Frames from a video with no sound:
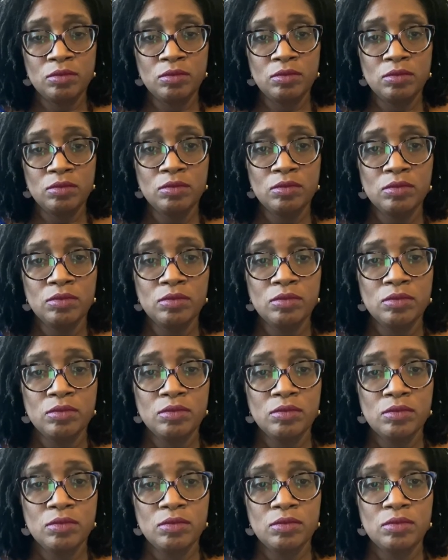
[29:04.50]

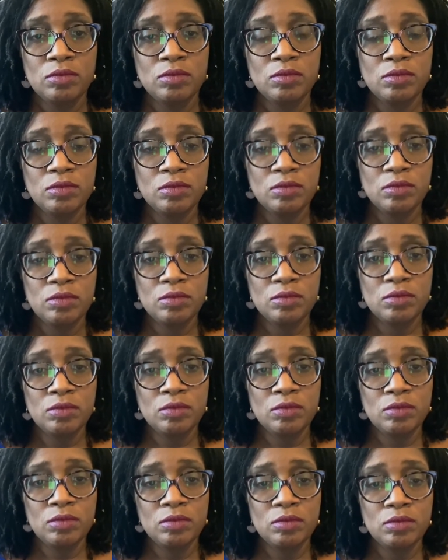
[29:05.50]

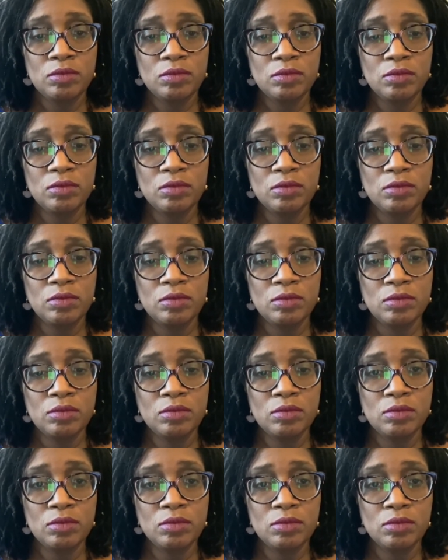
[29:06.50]

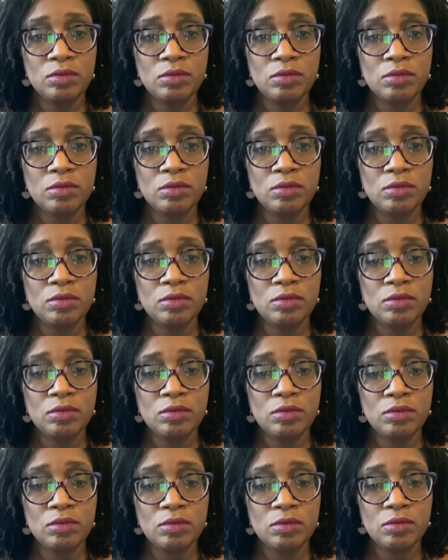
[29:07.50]

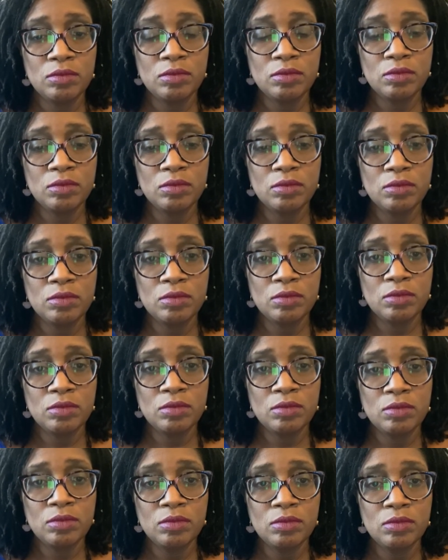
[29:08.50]

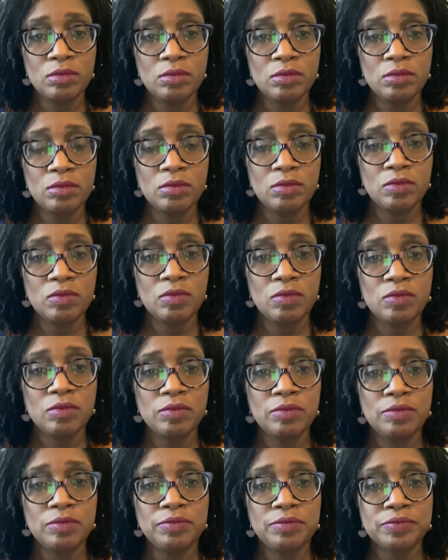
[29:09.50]

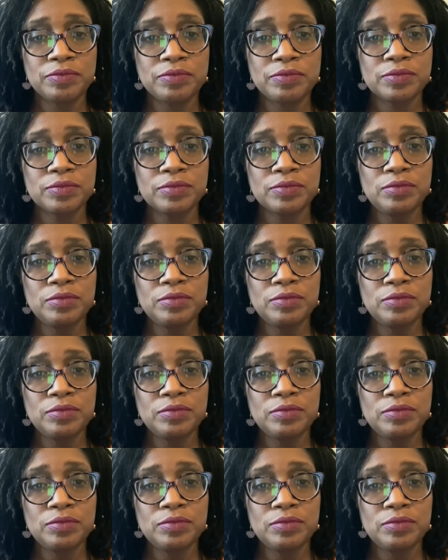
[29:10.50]
(silent)